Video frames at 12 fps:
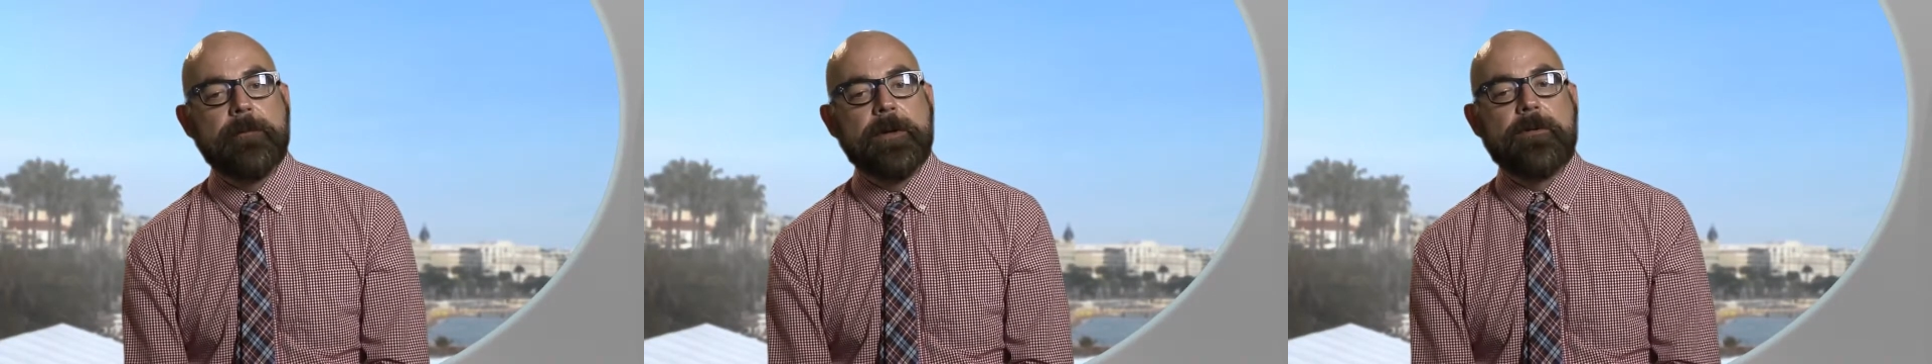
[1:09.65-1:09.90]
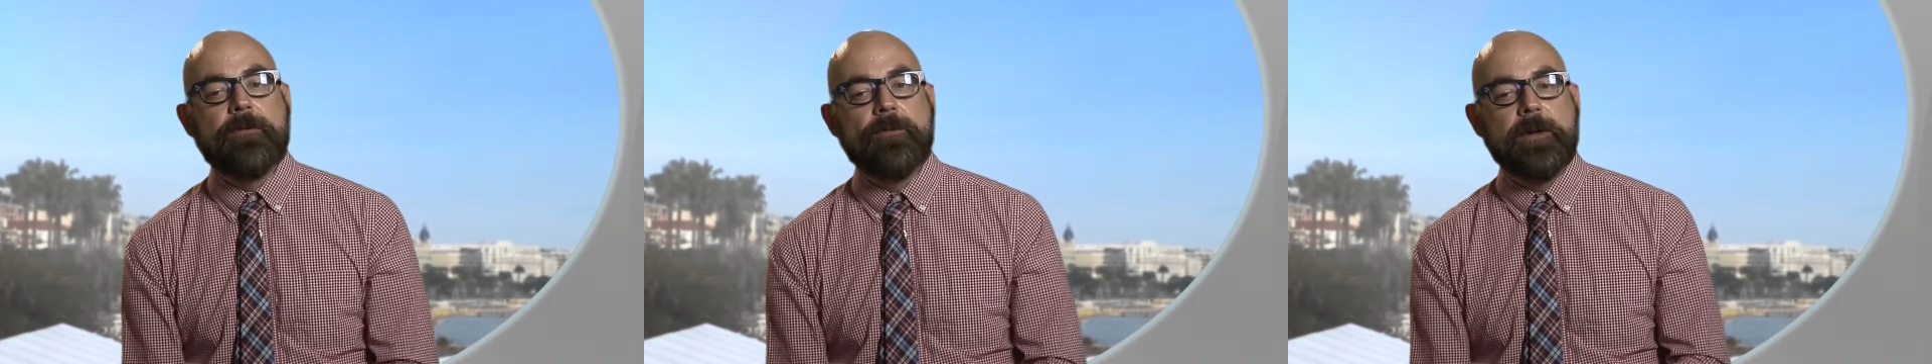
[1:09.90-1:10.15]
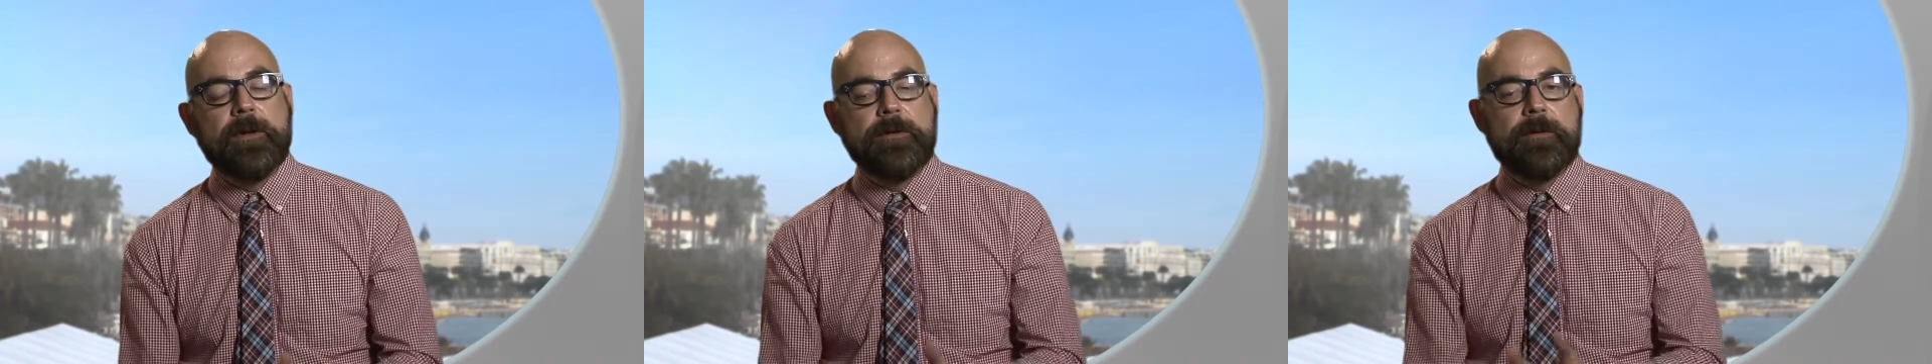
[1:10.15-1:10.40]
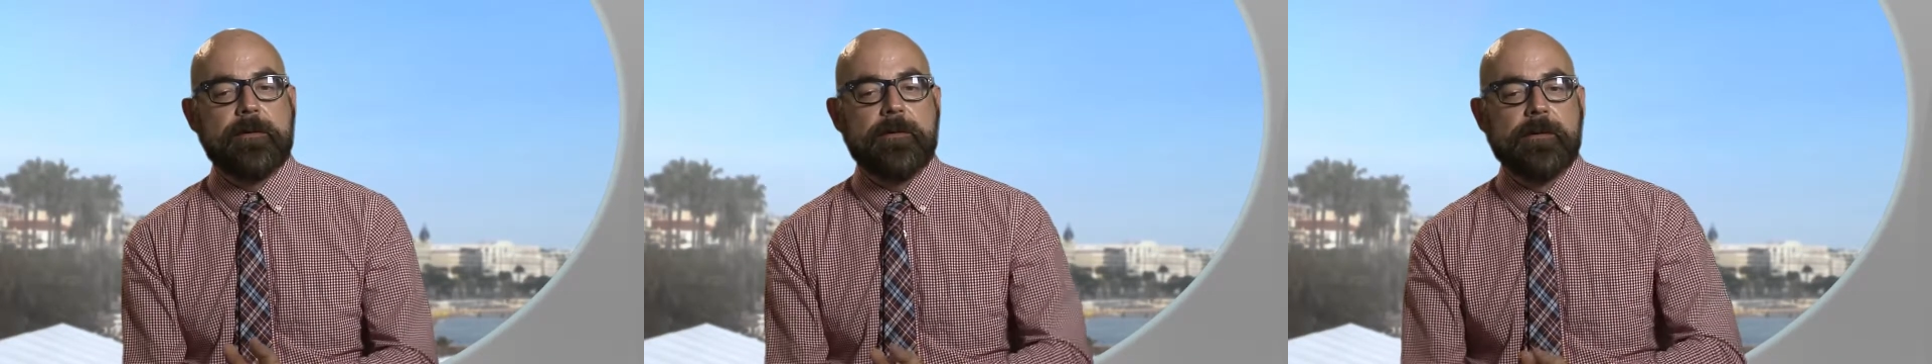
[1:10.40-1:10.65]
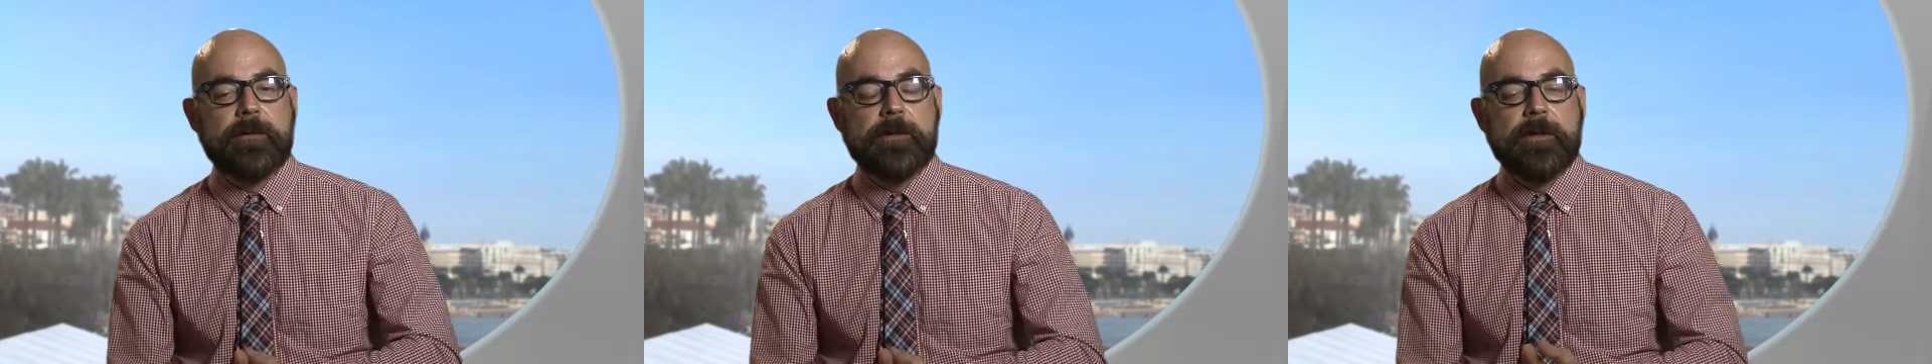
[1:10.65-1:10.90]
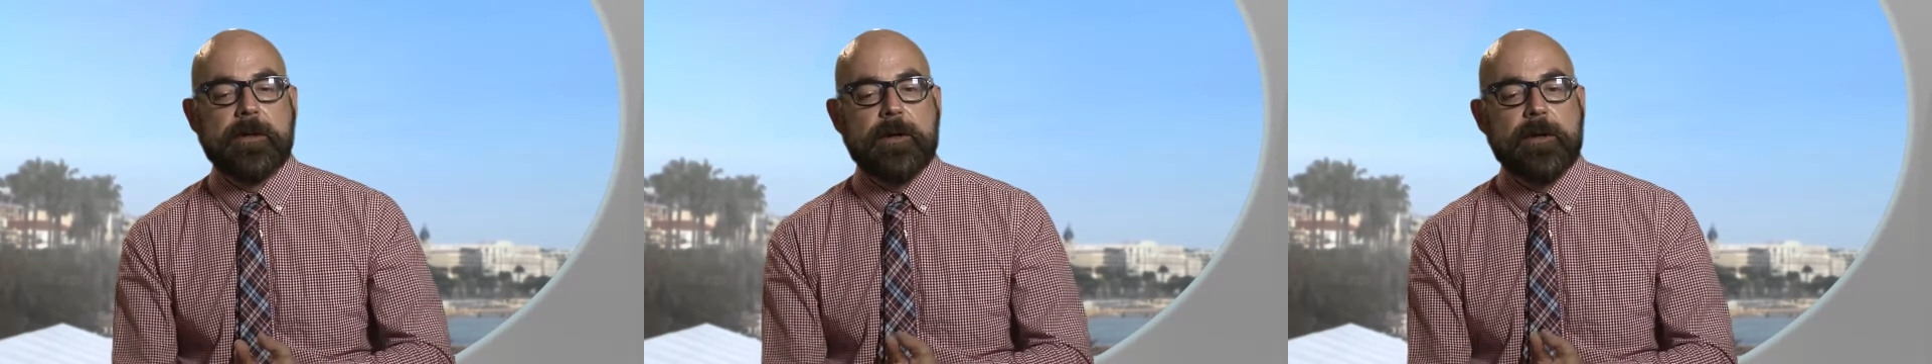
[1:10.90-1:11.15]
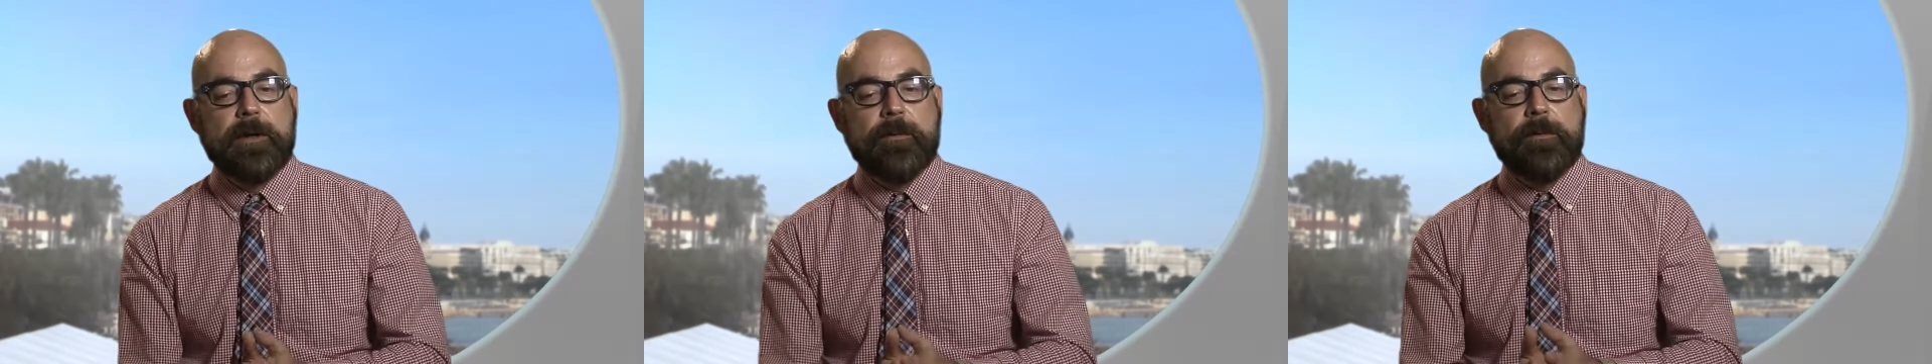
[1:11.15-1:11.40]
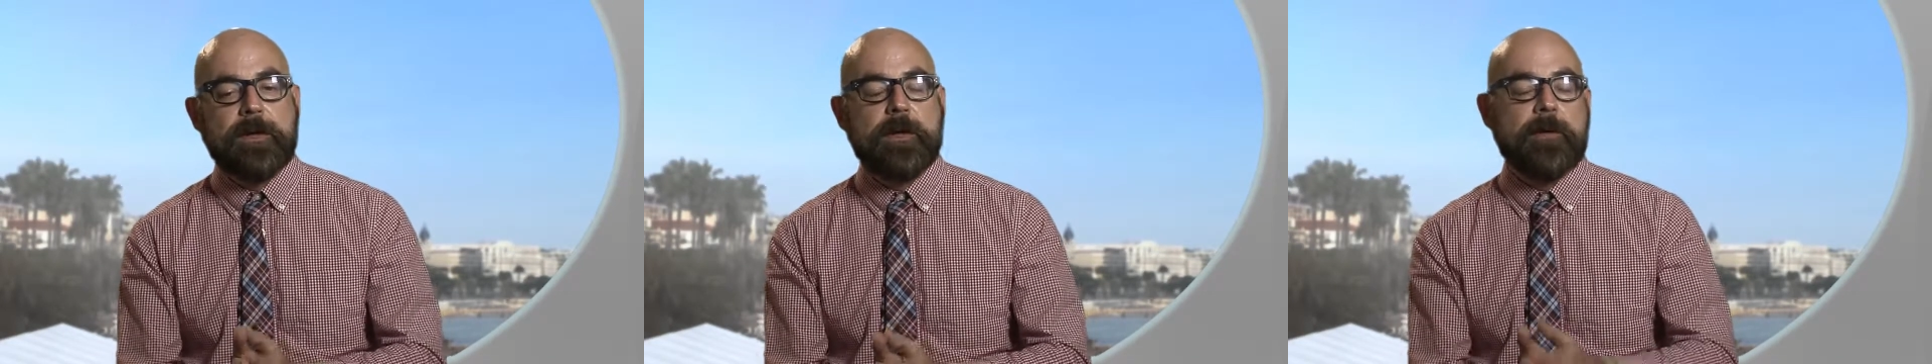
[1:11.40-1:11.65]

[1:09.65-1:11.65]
It's when it